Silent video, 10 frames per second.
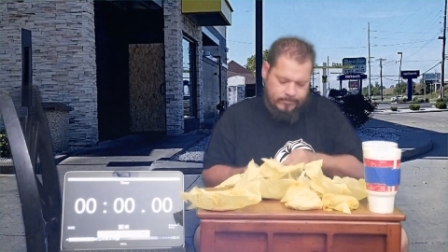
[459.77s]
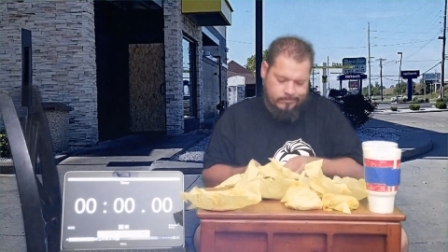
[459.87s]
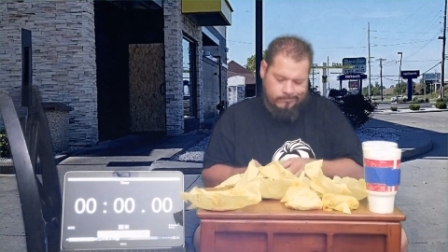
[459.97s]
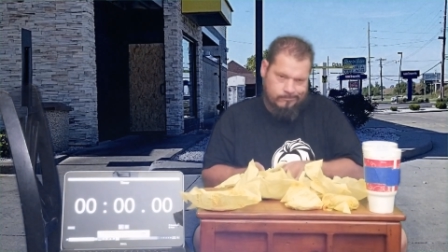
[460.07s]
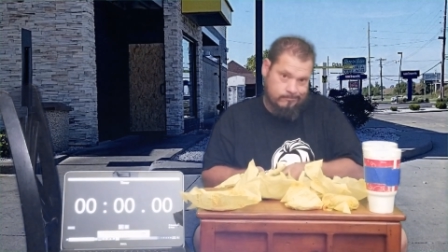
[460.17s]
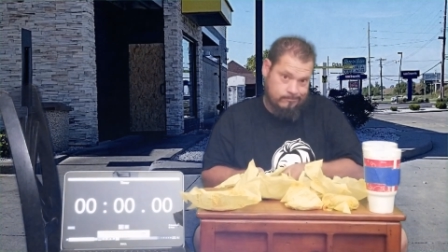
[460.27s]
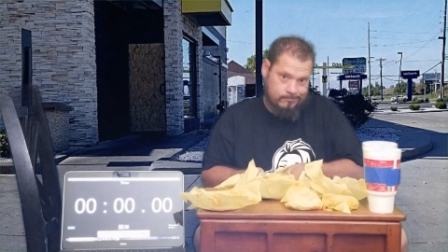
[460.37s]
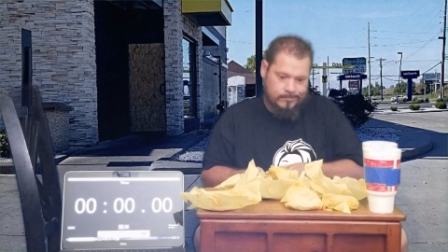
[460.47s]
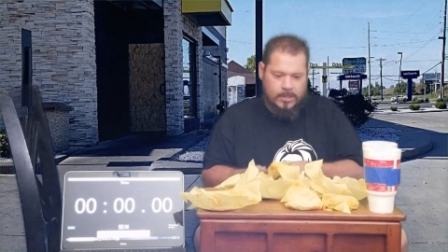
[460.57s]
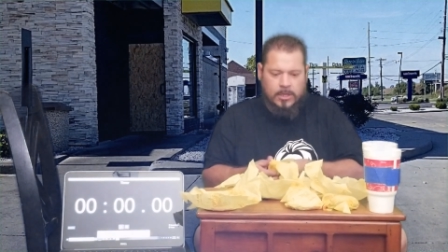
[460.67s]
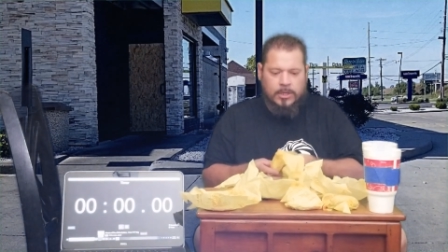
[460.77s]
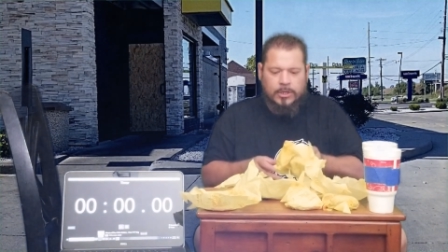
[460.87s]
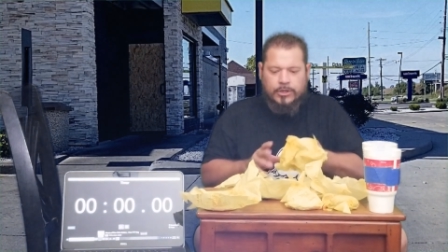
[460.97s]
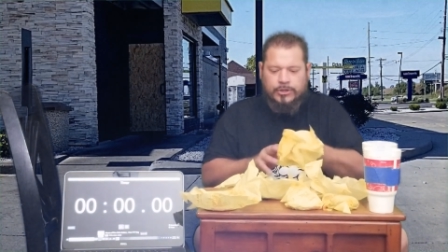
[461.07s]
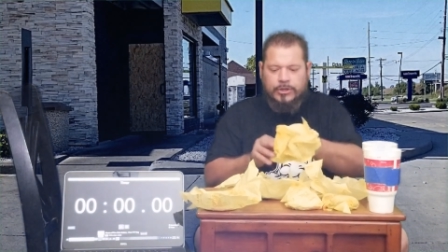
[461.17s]

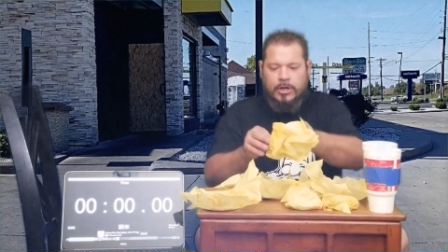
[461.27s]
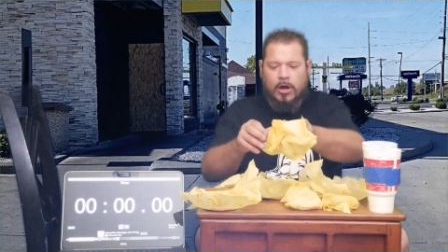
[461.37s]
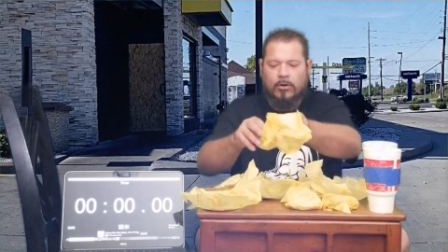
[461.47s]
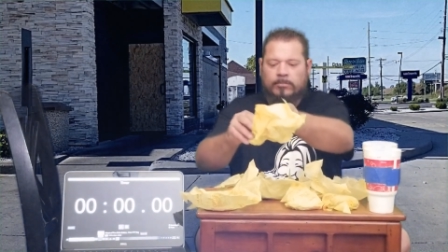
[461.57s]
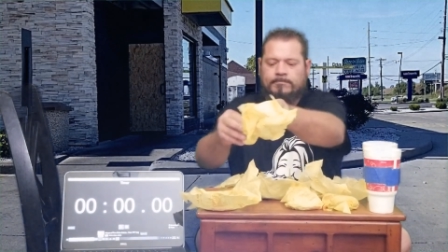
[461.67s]
But you know.